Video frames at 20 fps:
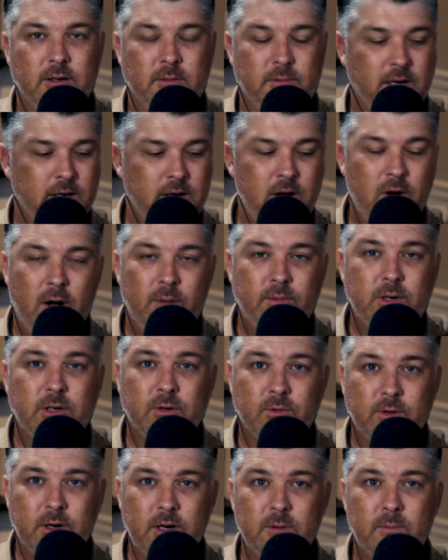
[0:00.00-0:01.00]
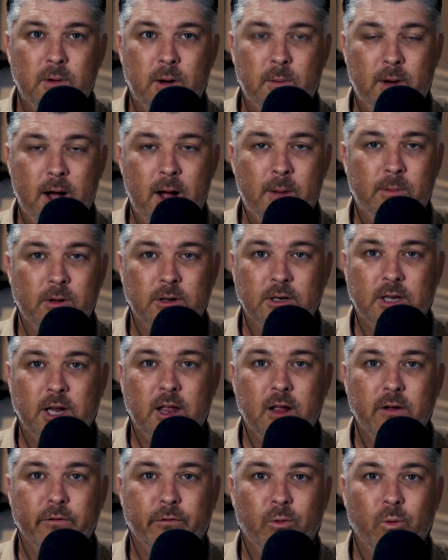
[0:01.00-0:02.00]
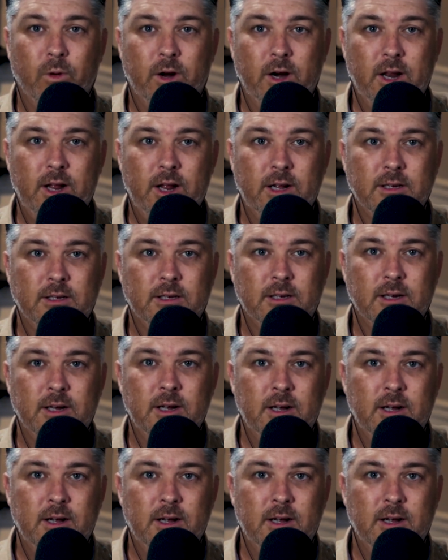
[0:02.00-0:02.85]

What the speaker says: I was like, no, I'm just reading my Bible and taking it for what it is.